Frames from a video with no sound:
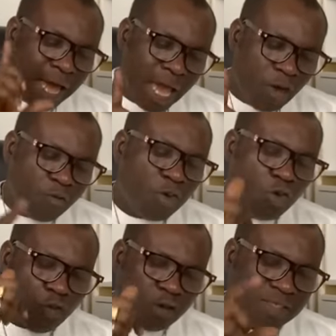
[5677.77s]
If
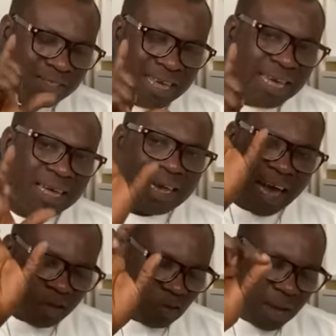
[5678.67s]
you see
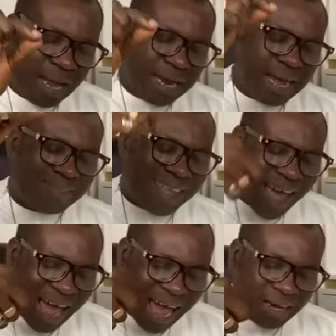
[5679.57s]
Ketu in the
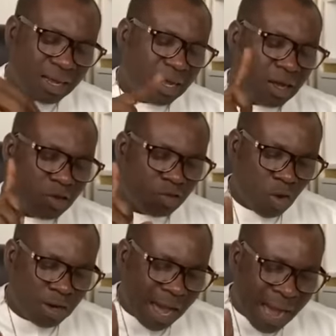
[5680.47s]
third
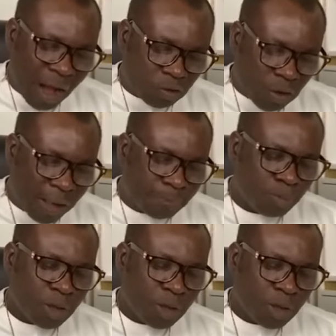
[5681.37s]
zodiac house,